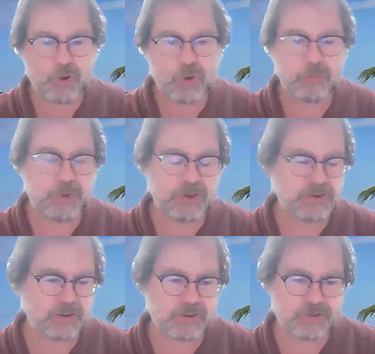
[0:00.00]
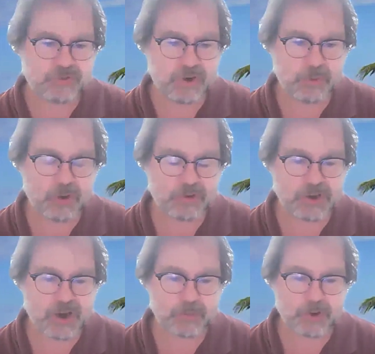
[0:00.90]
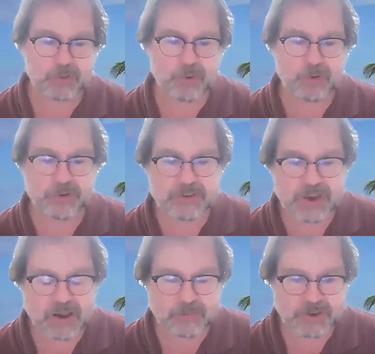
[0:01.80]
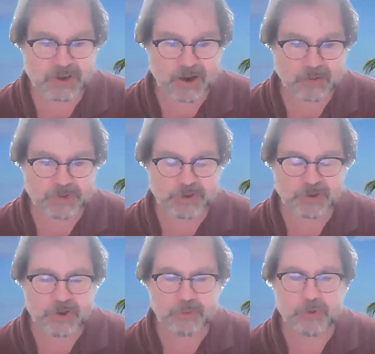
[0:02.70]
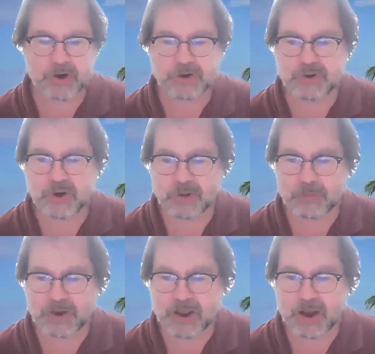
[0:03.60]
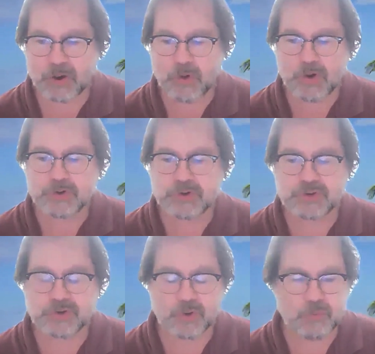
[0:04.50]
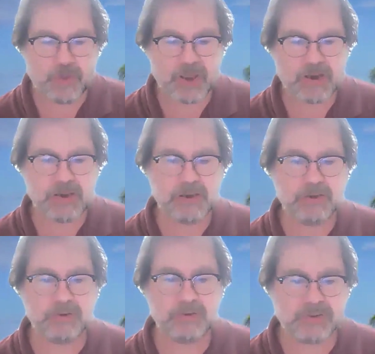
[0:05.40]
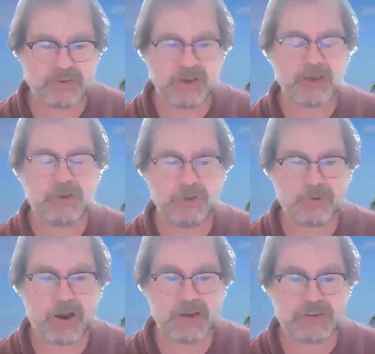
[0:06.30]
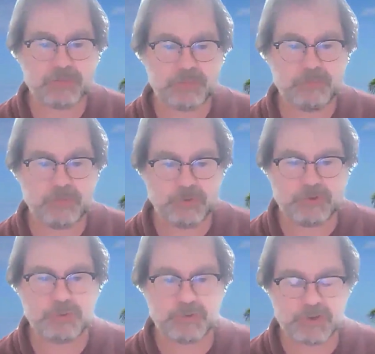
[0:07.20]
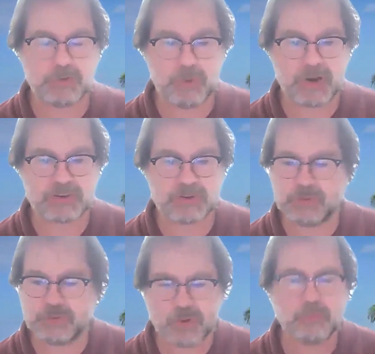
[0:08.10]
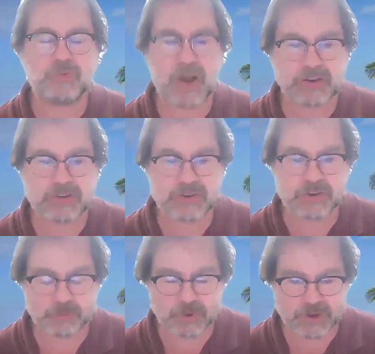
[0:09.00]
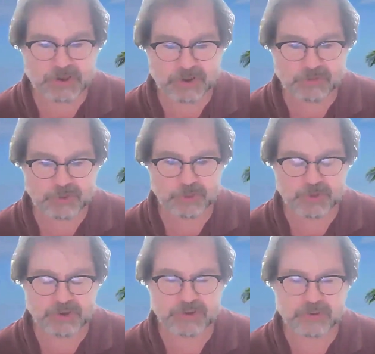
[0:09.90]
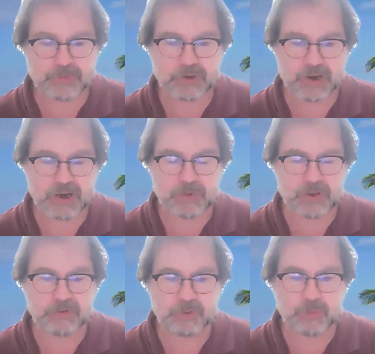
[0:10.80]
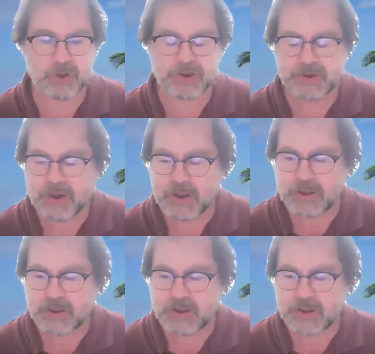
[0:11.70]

wrote a piece at the stream a long time ago called the Samson option, where I talk about how so many secularized Jews in the West who don't practice the religion of Judaism in any meaningful way,